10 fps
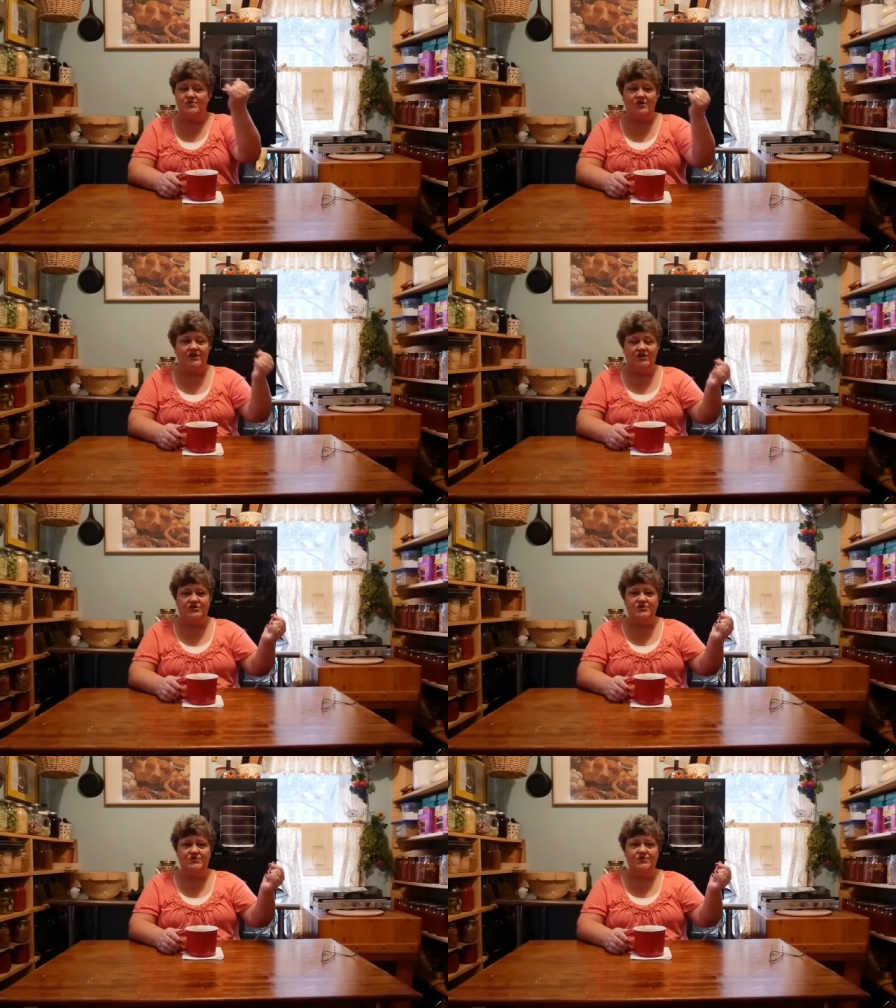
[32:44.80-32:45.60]
we're gonna
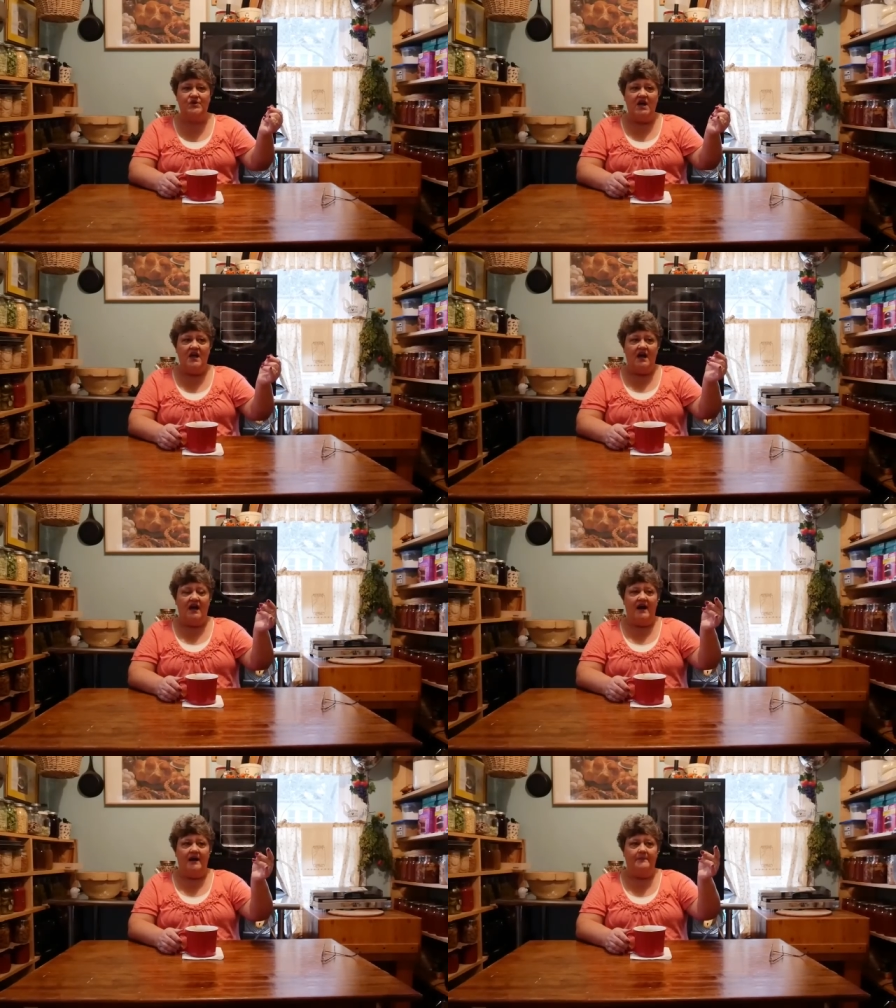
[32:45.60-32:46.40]
do
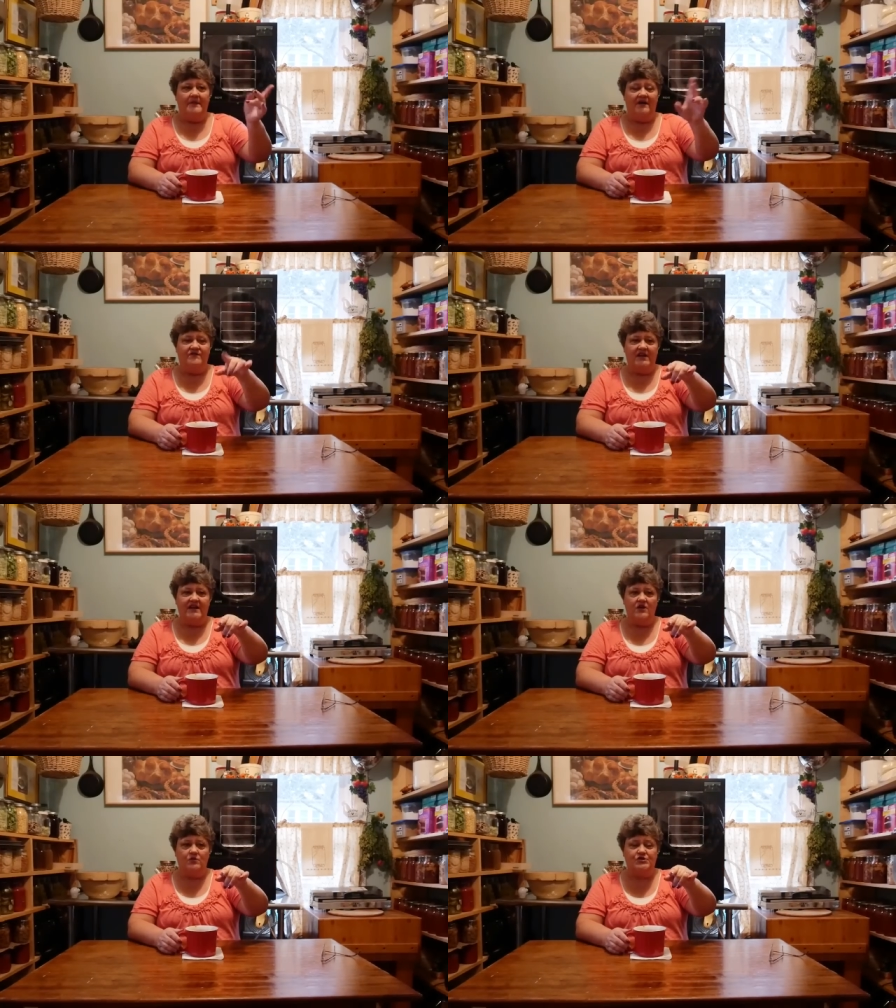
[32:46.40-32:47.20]
um, a
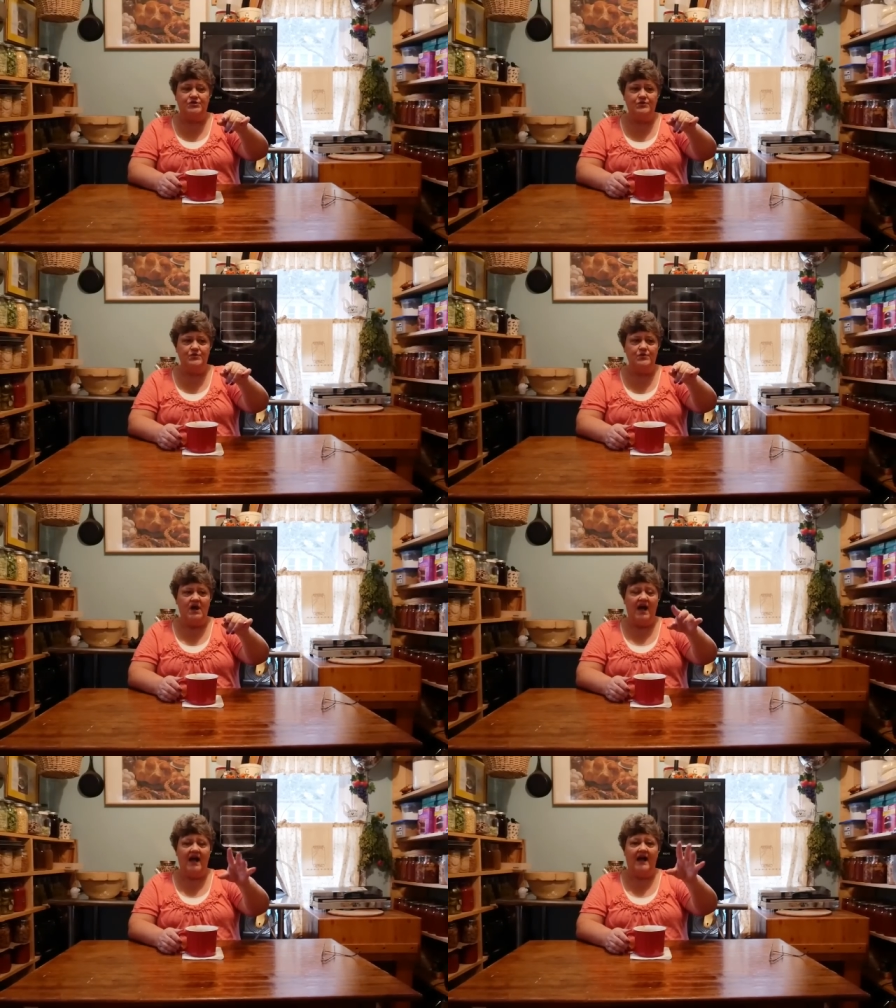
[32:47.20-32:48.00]
video too
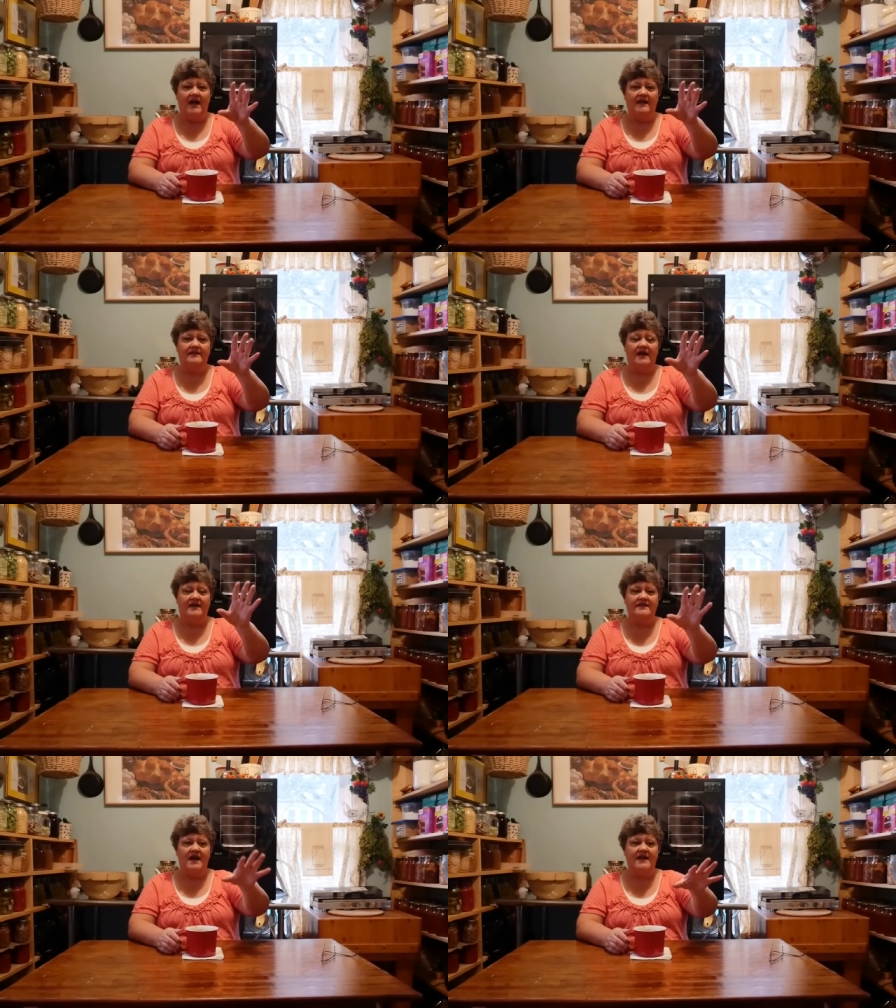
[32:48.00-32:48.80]
on a
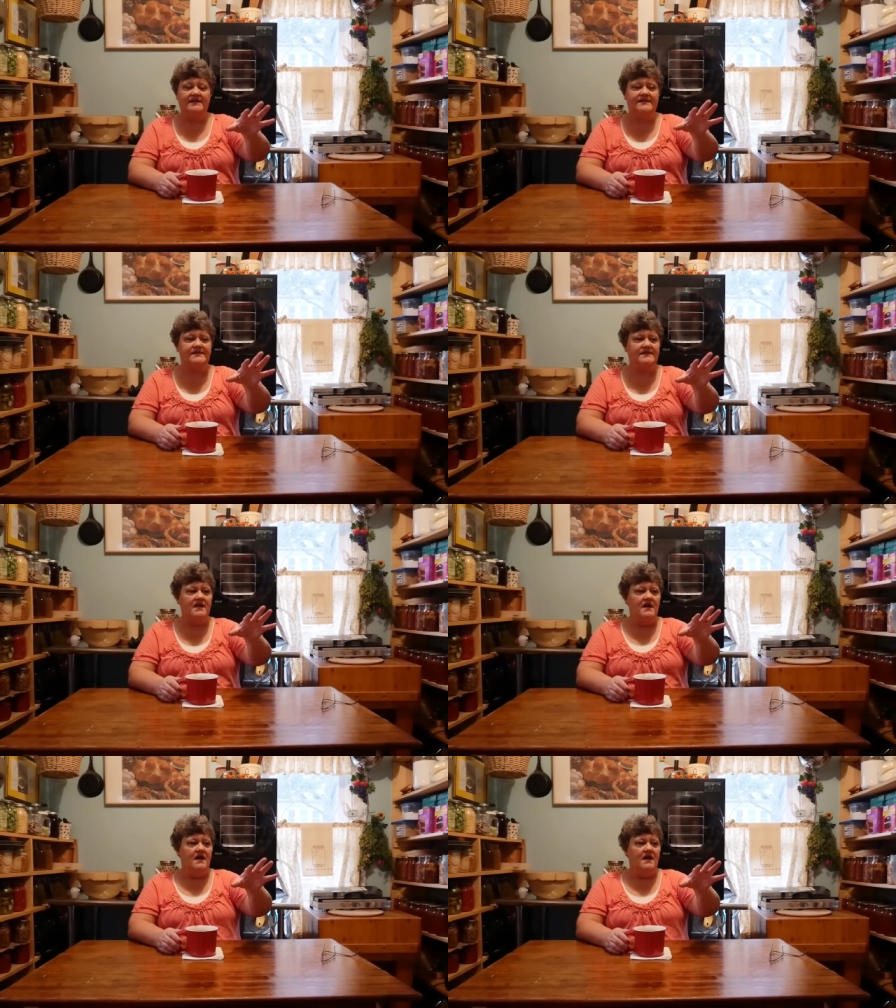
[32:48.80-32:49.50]
nice